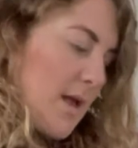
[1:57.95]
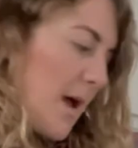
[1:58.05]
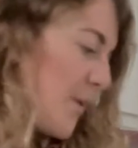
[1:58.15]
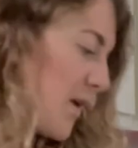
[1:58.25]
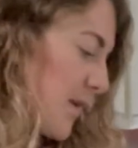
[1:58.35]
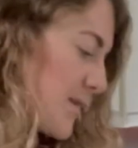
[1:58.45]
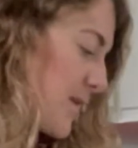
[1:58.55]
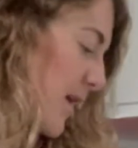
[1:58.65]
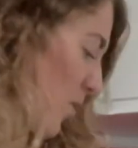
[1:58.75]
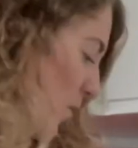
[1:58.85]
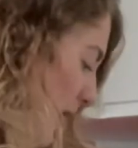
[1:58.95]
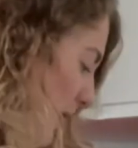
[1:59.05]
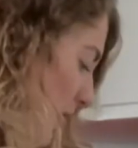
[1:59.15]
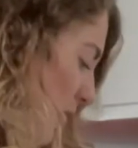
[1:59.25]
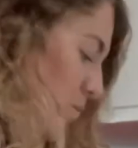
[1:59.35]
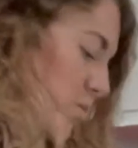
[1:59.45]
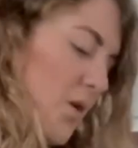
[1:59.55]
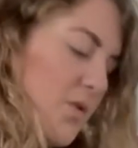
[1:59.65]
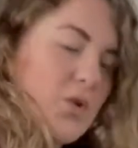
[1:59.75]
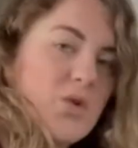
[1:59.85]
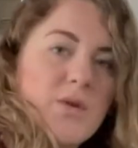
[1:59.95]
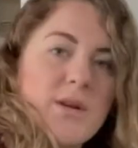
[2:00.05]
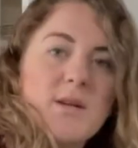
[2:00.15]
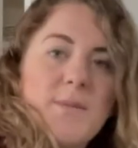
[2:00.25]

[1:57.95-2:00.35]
I'm gonna stick with 100